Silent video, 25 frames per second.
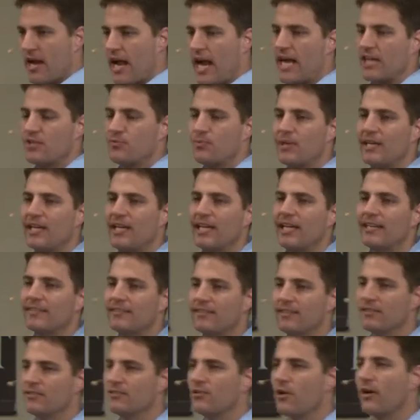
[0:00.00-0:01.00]
As we get
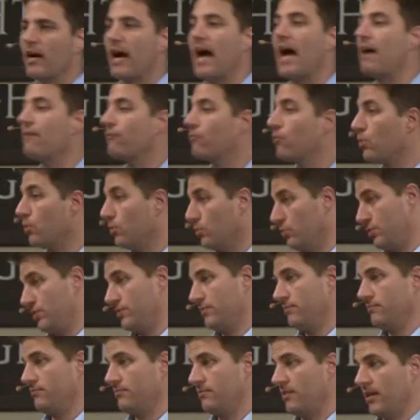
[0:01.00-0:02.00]
into this talk, I have rules.